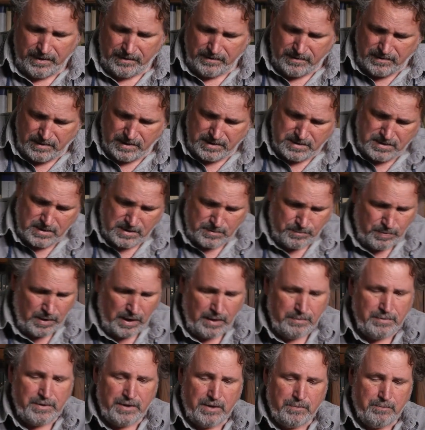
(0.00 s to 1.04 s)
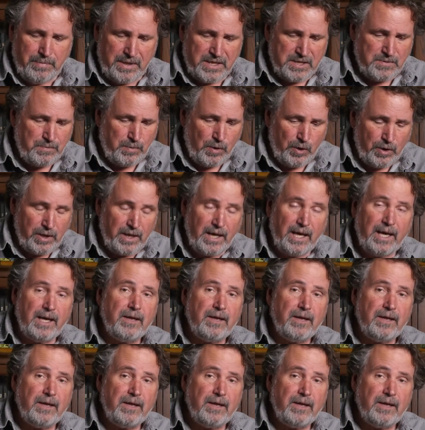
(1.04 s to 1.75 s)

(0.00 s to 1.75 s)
And this is probably the best part,